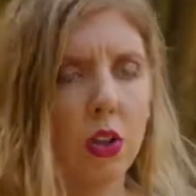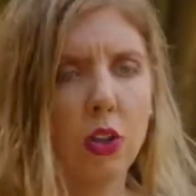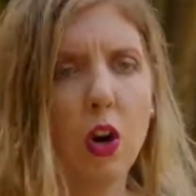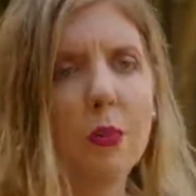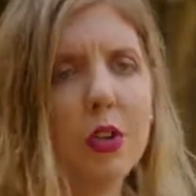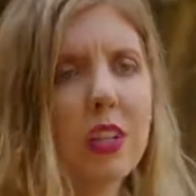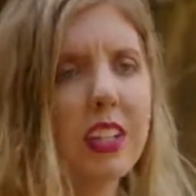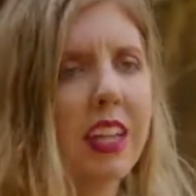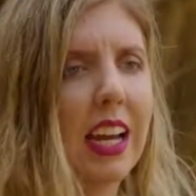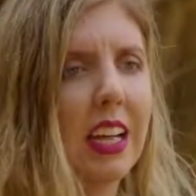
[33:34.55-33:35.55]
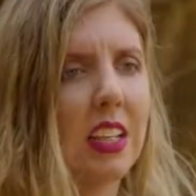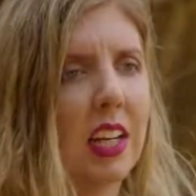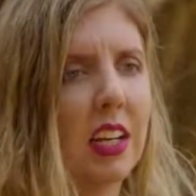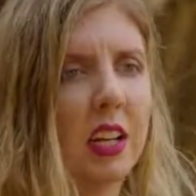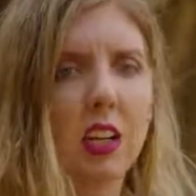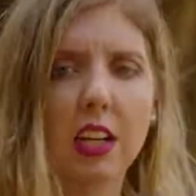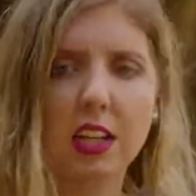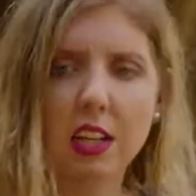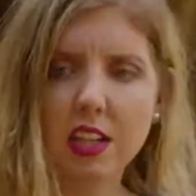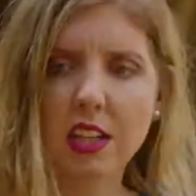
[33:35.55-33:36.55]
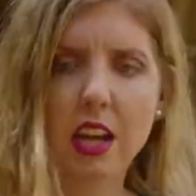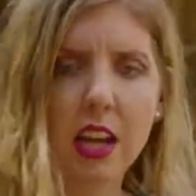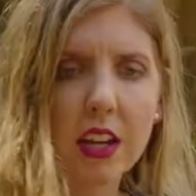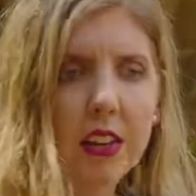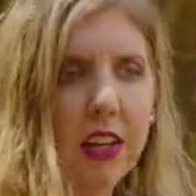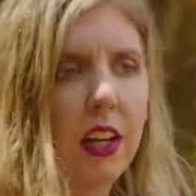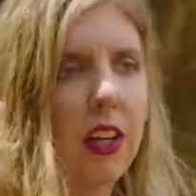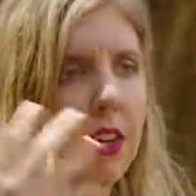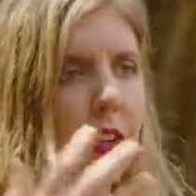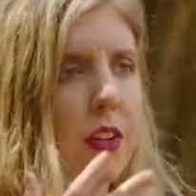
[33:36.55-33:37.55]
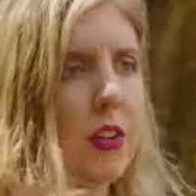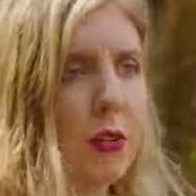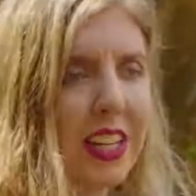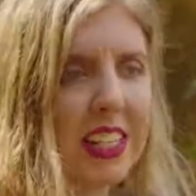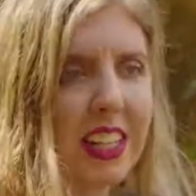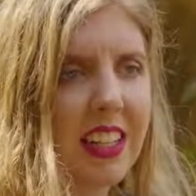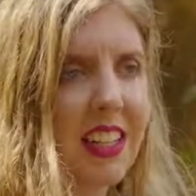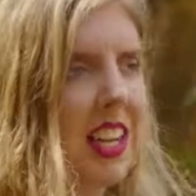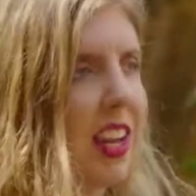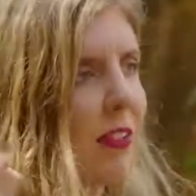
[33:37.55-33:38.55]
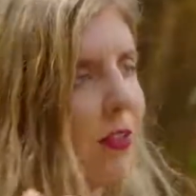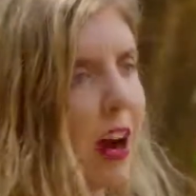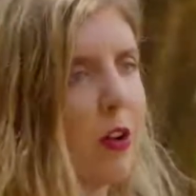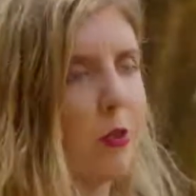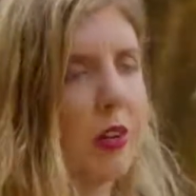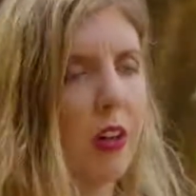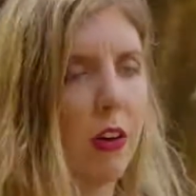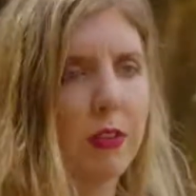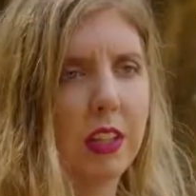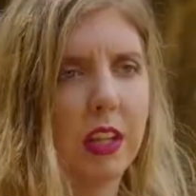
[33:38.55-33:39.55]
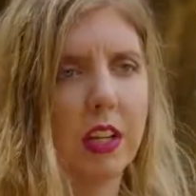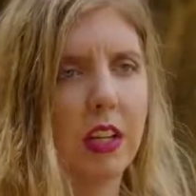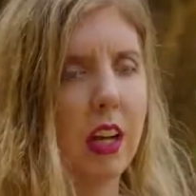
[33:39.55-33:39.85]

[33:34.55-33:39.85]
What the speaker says: communicate in this 360 environment of the